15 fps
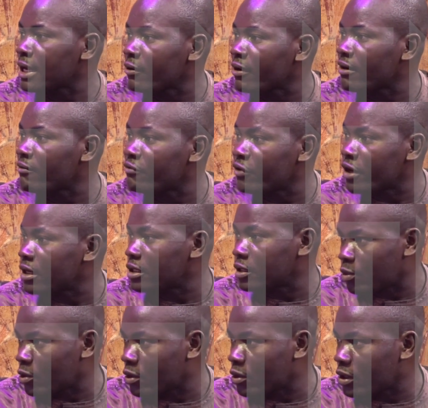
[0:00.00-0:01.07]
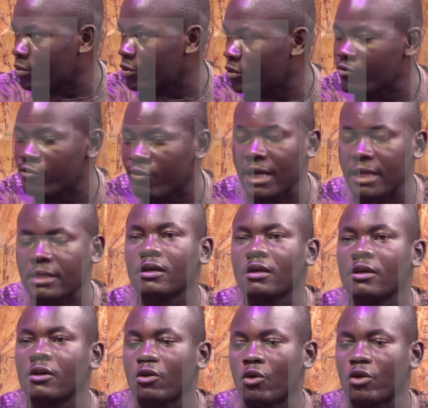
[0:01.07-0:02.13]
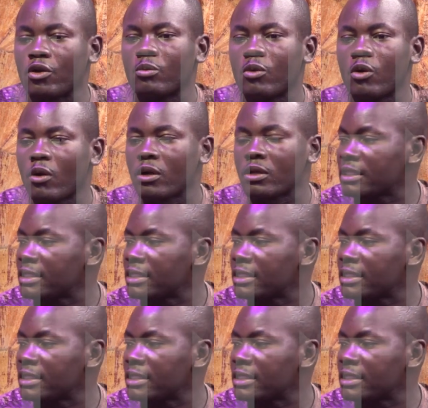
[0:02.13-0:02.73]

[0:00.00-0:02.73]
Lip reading: were very deplorable. In fact, Oyibo was a